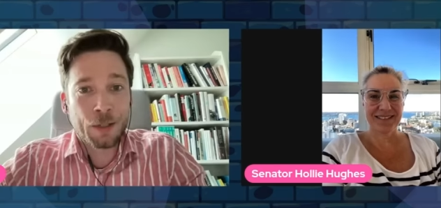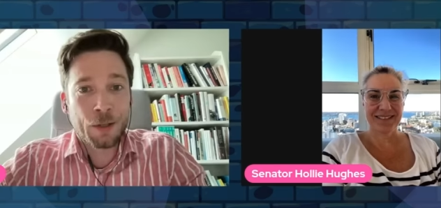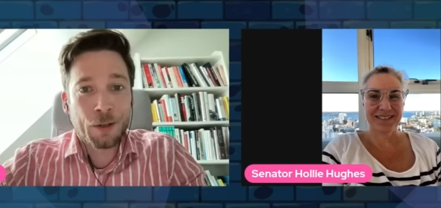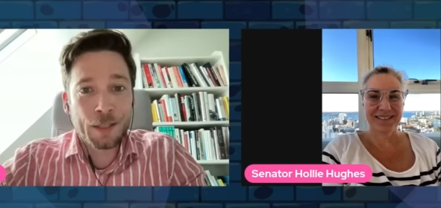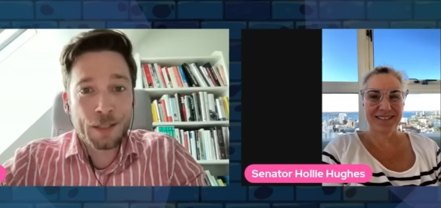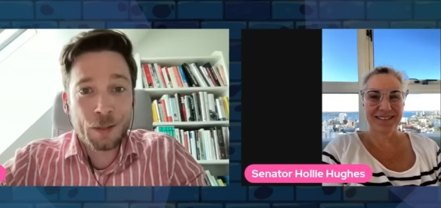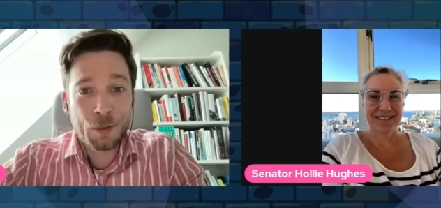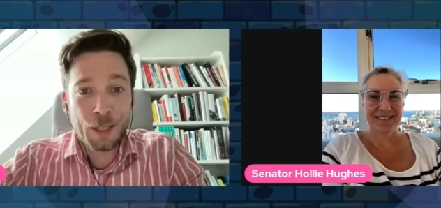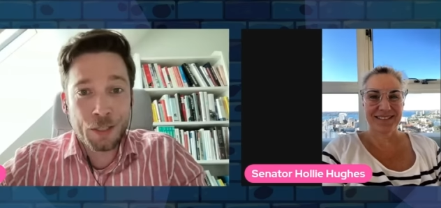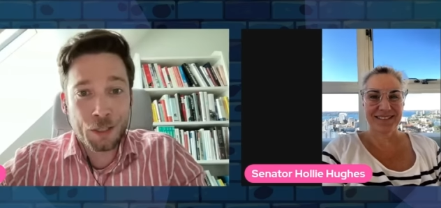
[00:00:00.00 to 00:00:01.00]
Speaker 1: the current
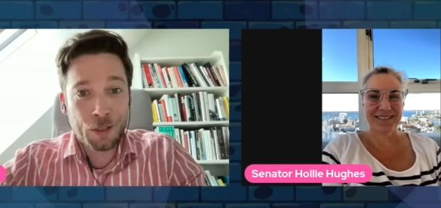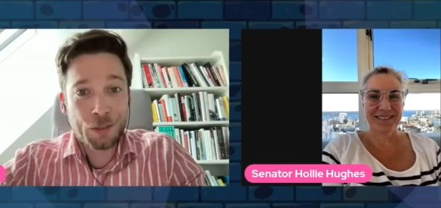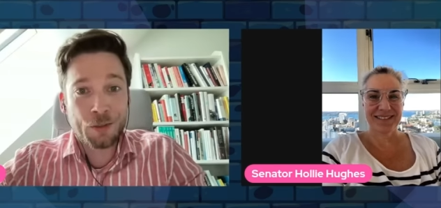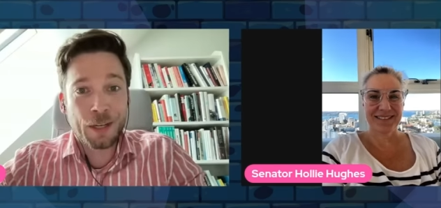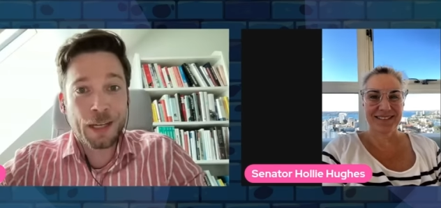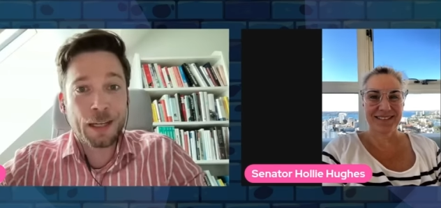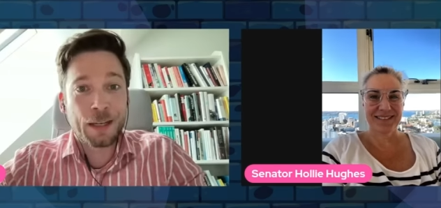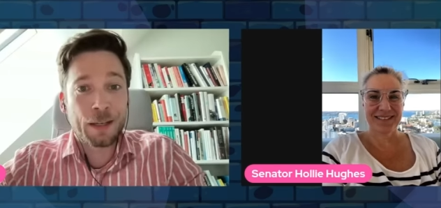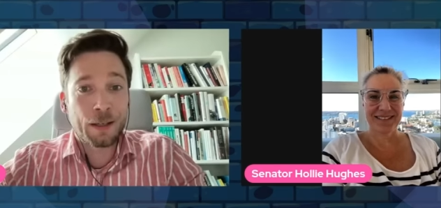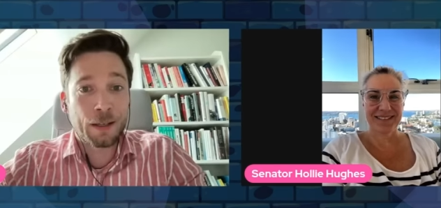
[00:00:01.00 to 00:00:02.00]
situation in
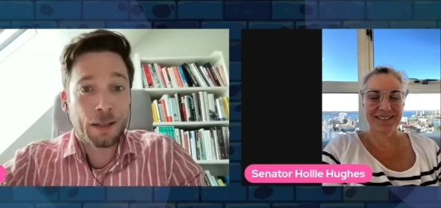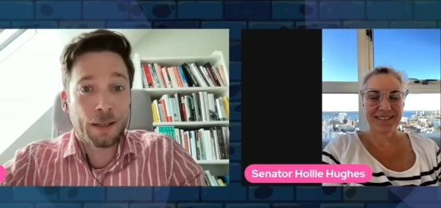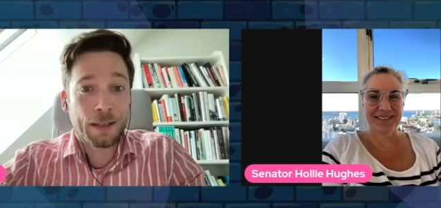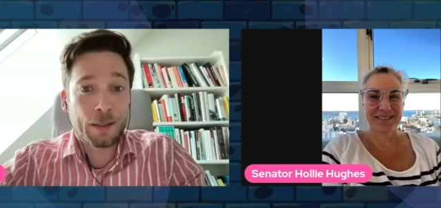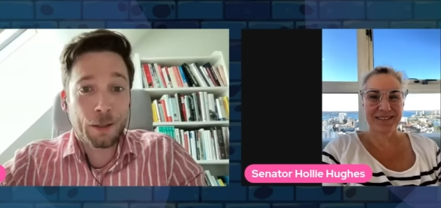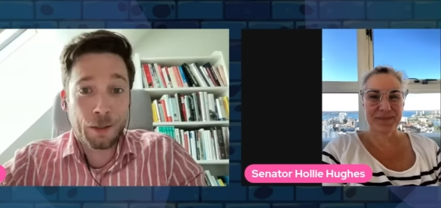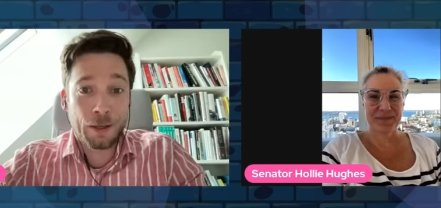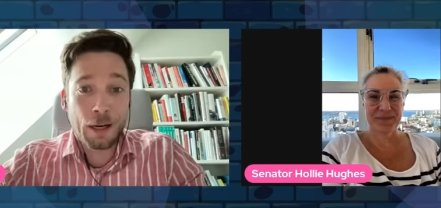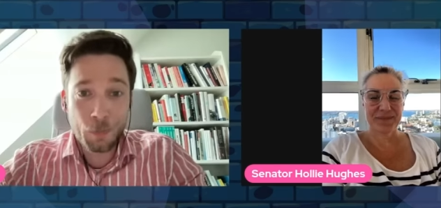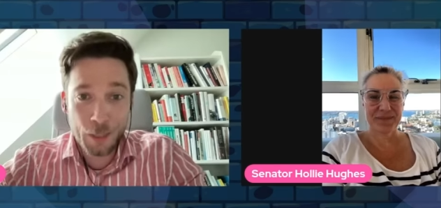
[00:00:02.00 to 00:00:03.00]
Australia uh, on
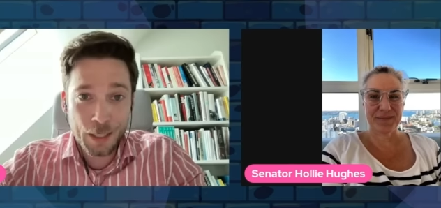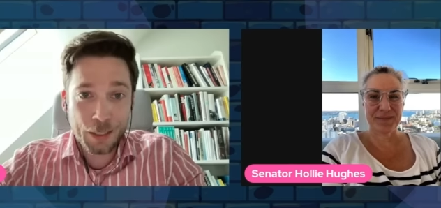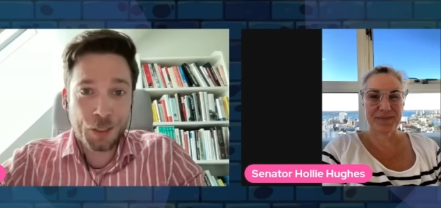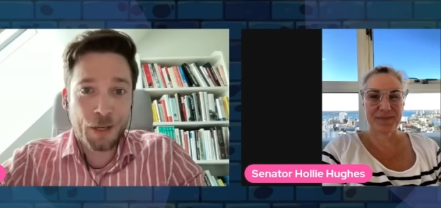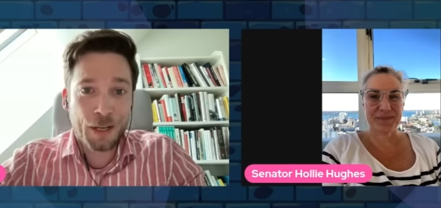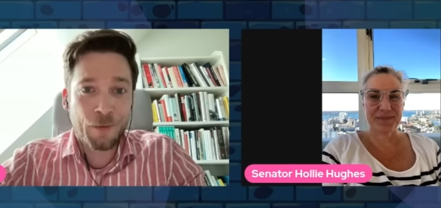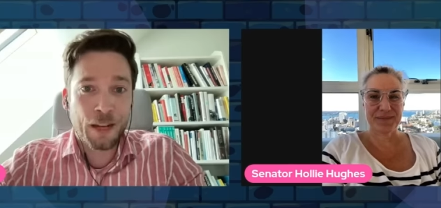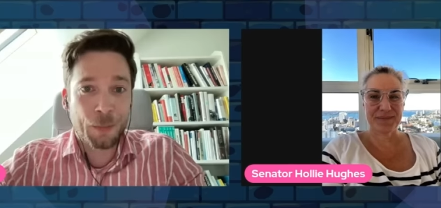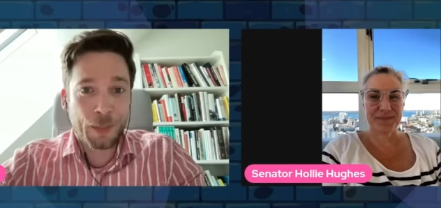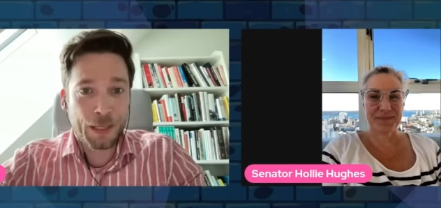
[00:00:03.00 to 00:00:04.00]
harm reduction and
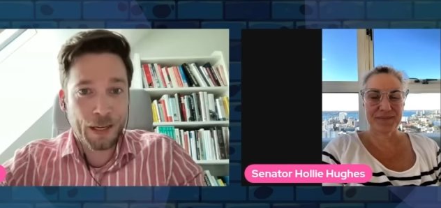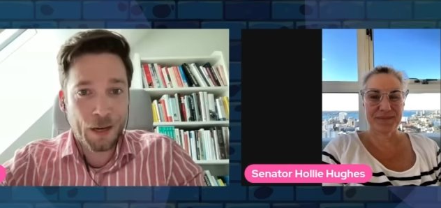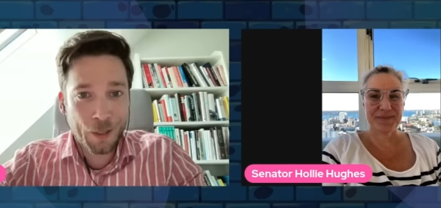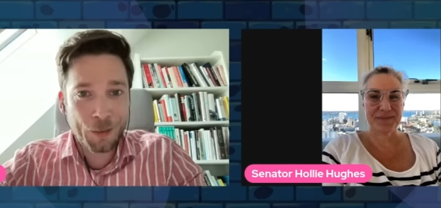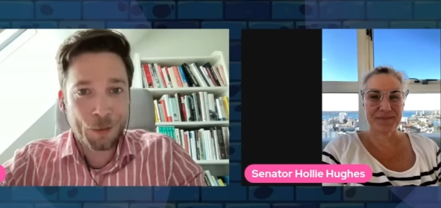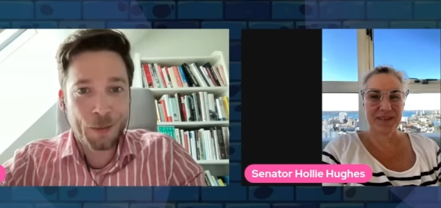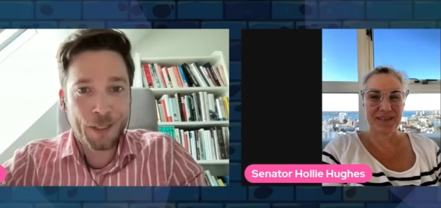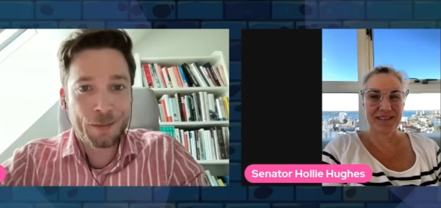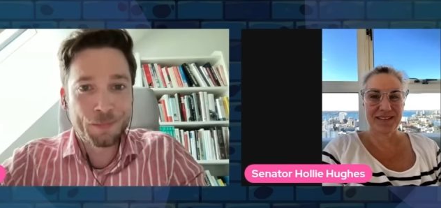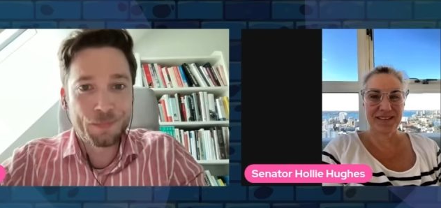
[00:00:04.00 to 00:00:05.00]
vaping. How are you
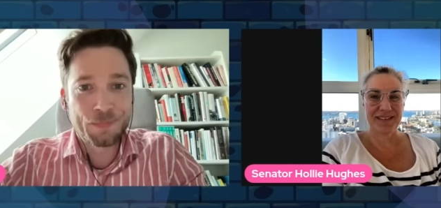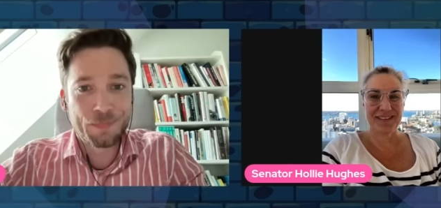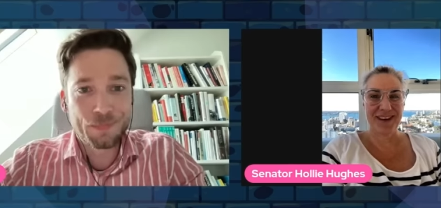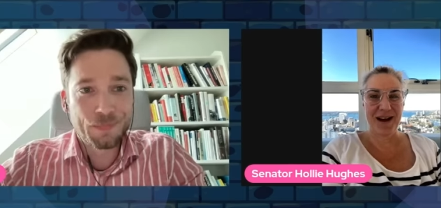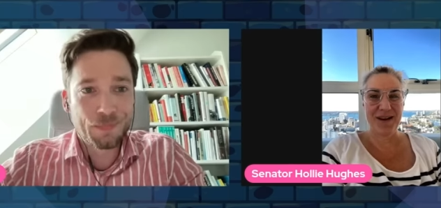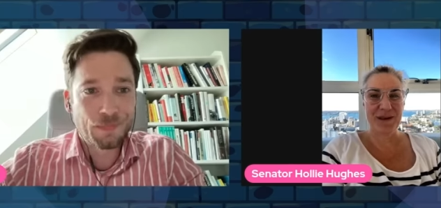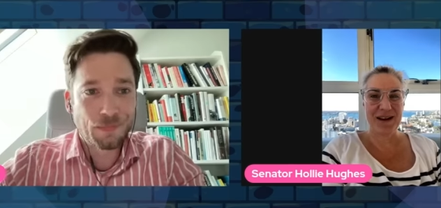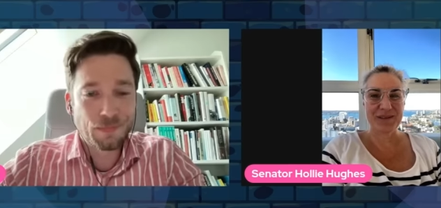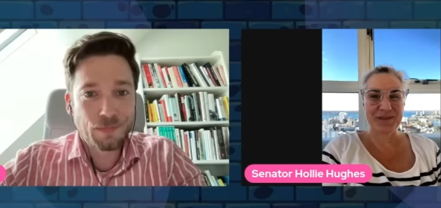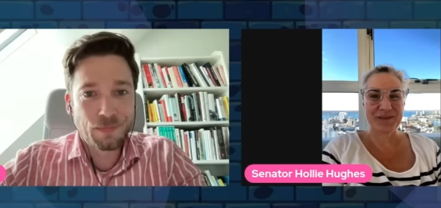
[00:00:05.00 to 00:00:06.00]
doing?
Speaker 2: Hi,
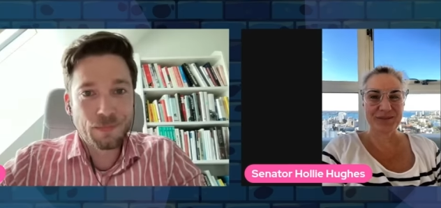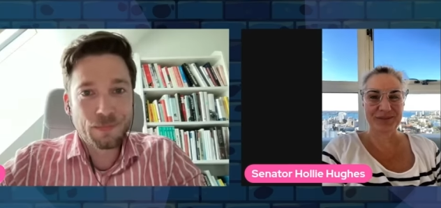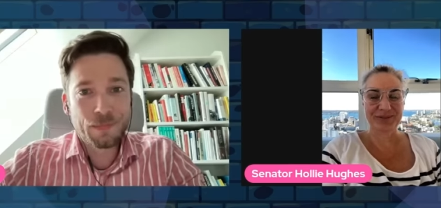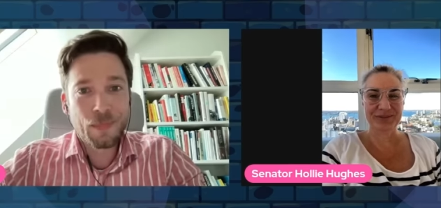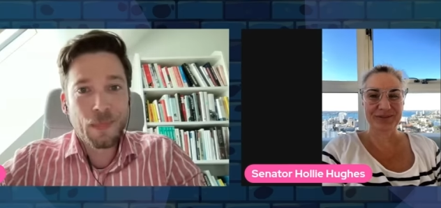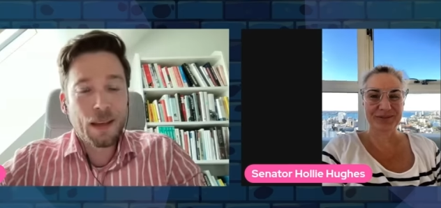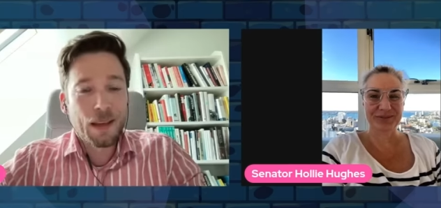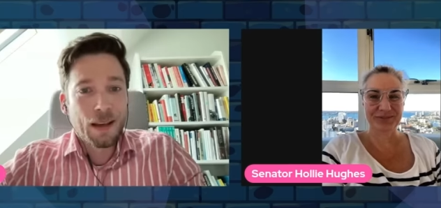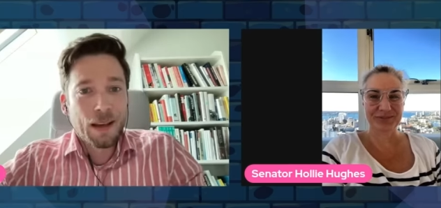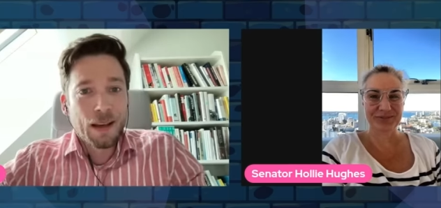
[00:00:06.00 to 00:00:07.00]
Michael.
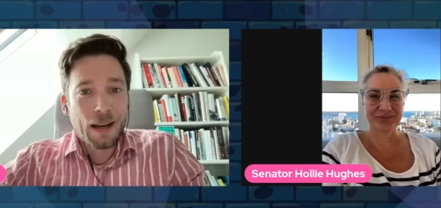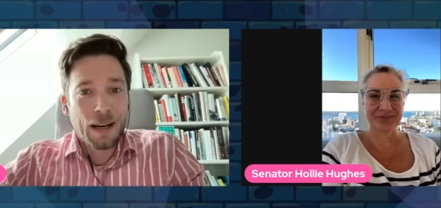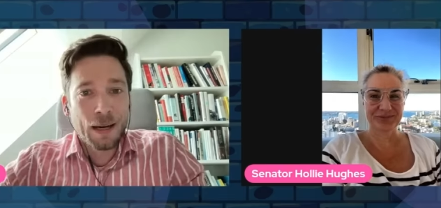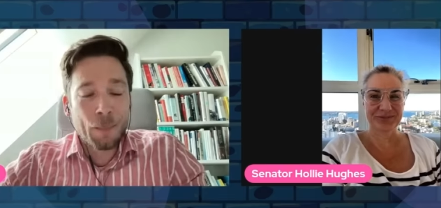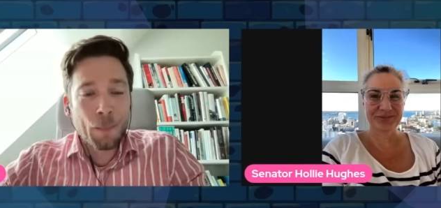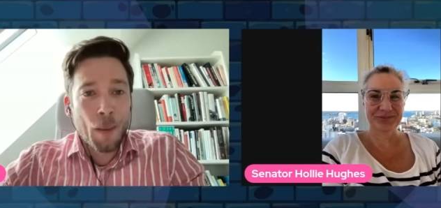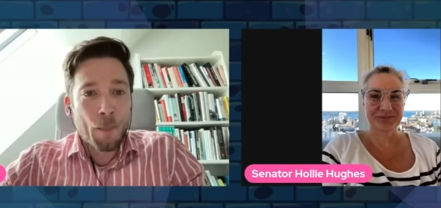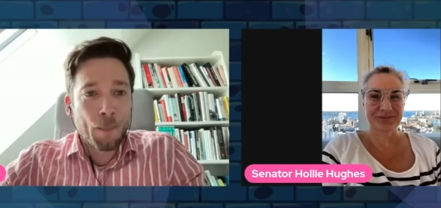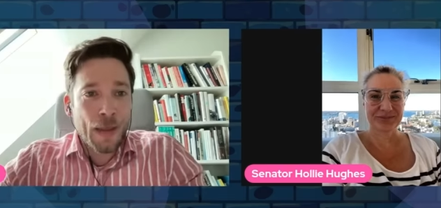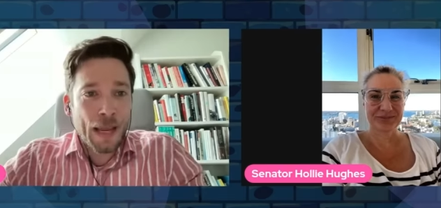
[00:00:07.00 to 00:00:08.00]
Speaker 1: Um,
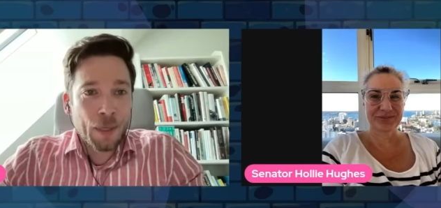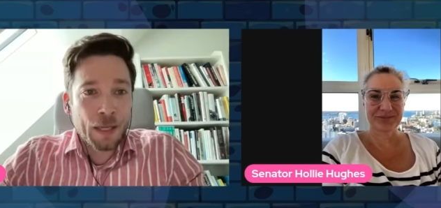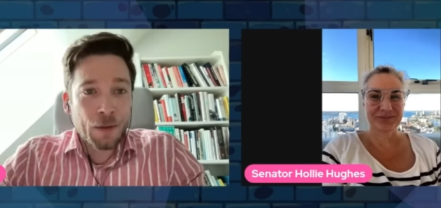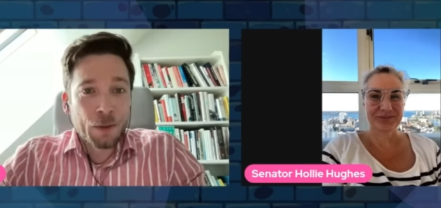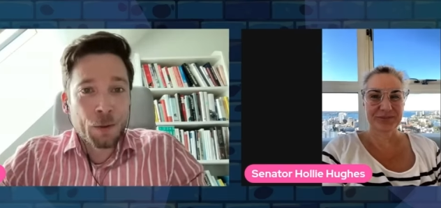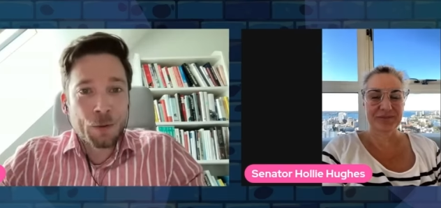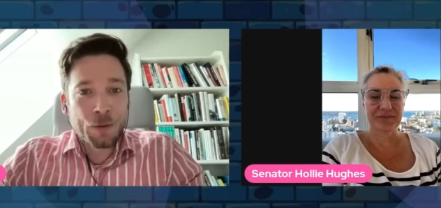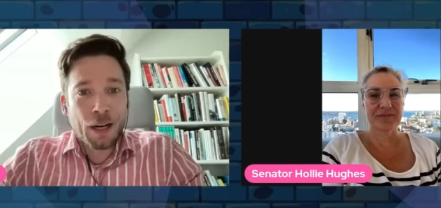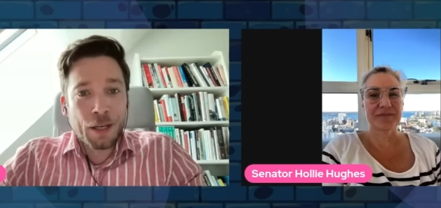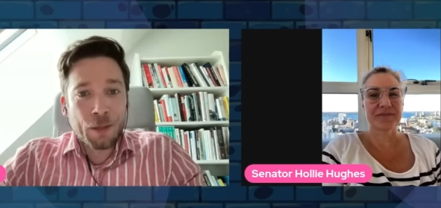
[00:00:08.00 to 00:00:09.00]
maybe to
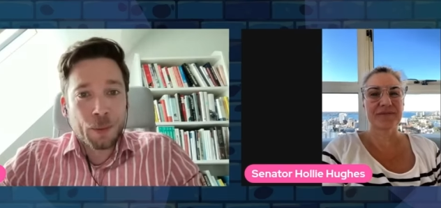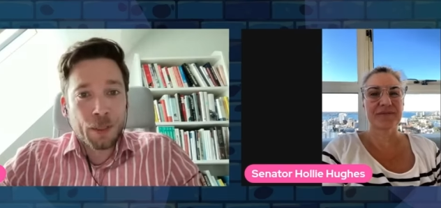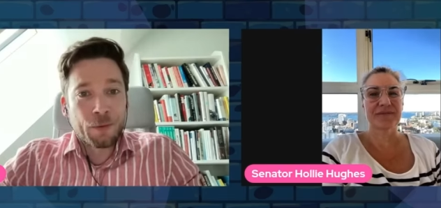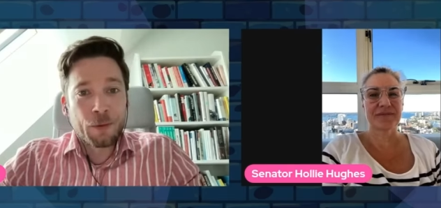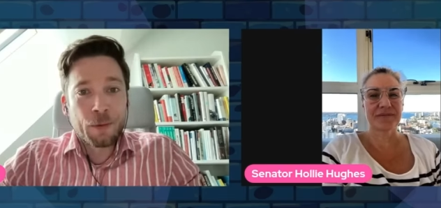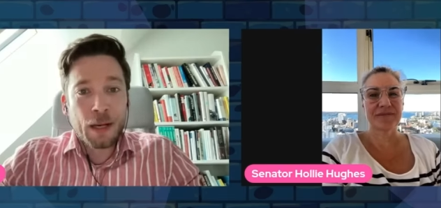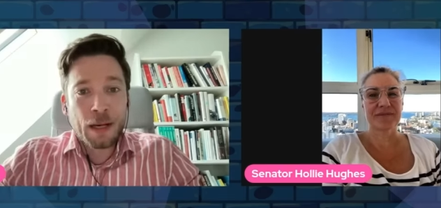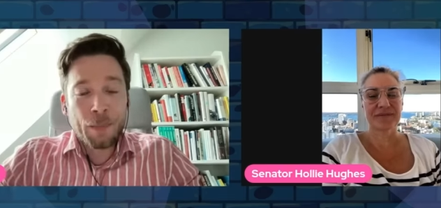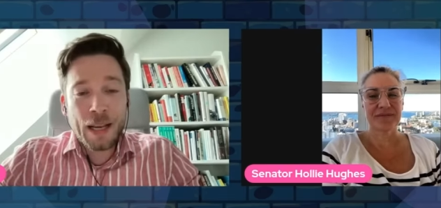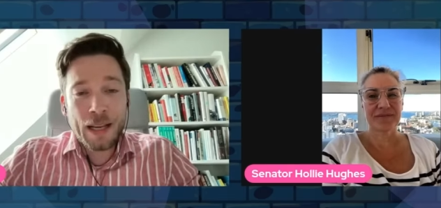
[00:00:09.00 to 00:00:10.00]
start with,
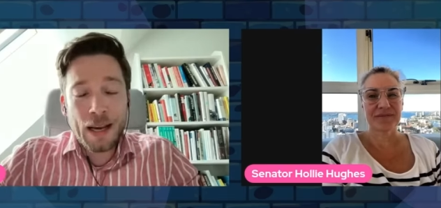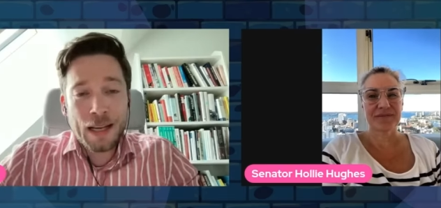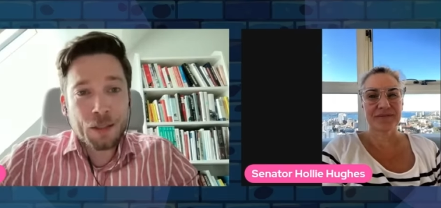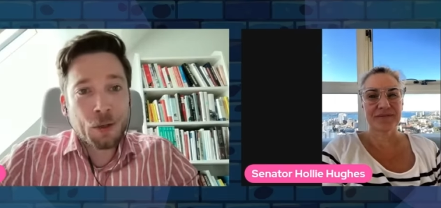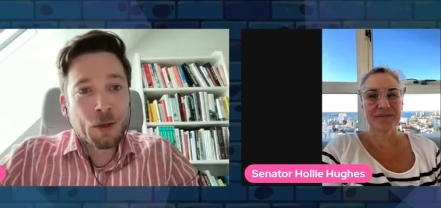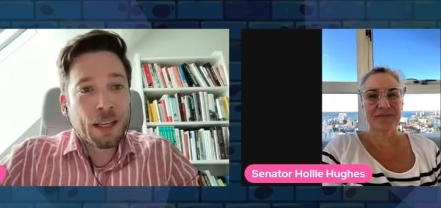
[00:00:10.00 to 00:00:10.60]
uh, may I ask you to